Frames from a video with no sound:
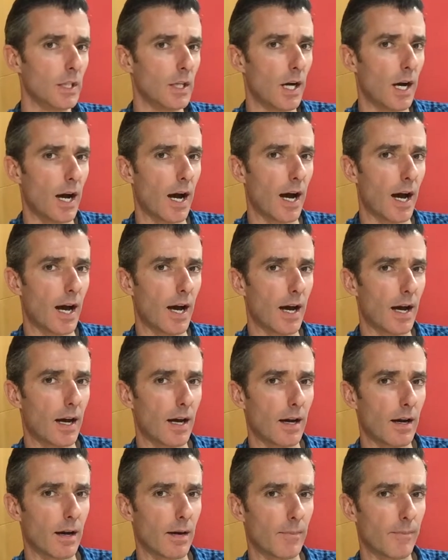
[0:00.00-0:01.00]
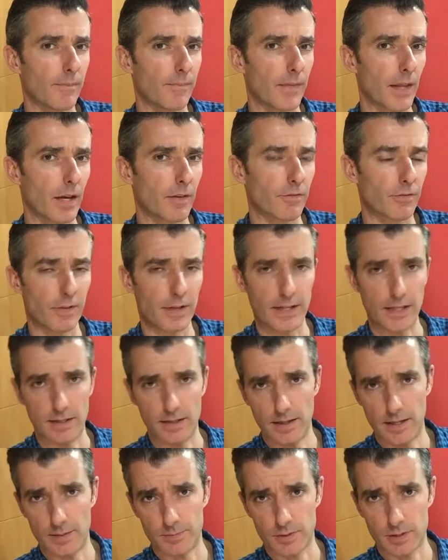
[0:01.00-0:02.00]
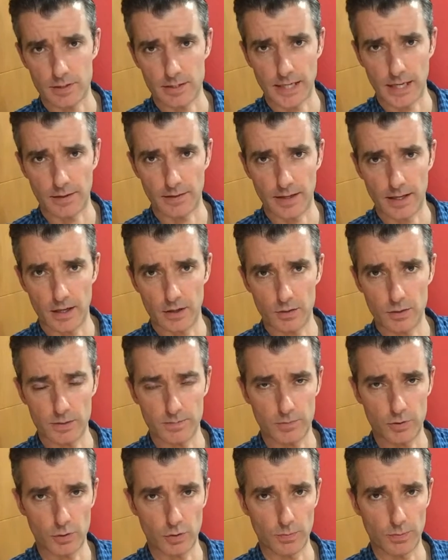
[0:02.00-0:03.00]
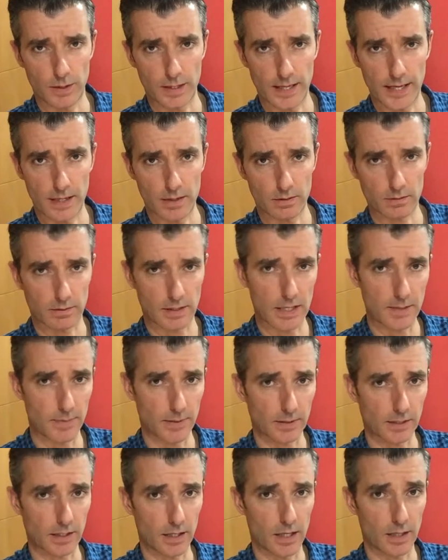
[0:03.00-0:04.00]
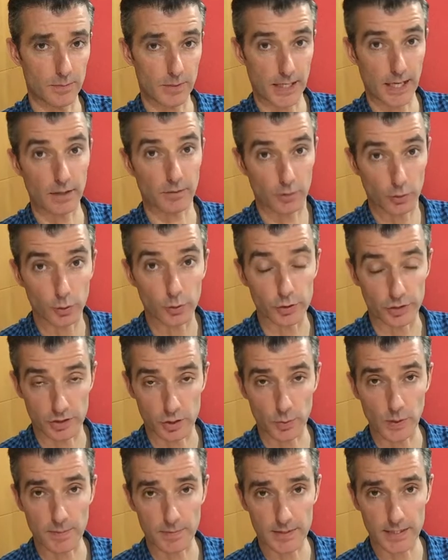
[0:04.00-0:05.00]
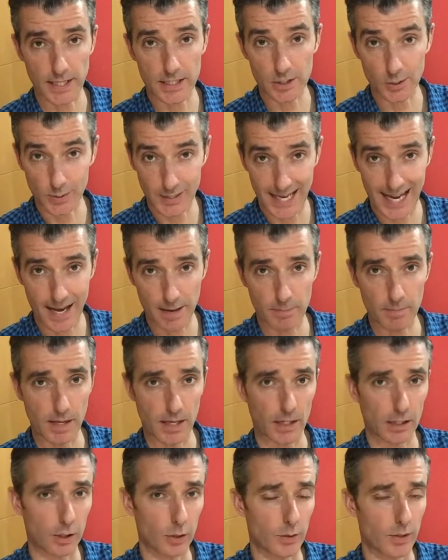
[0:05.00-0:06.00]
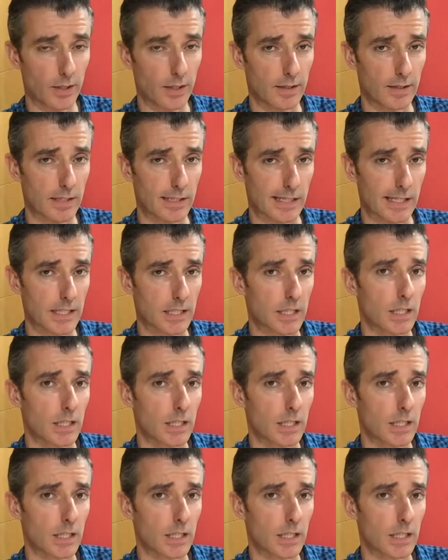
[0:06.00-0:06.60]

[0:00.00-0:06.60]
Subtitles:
and for any hipsters out there who are super keen on keeping the carbs down, of course the sweet potato can be included in this list.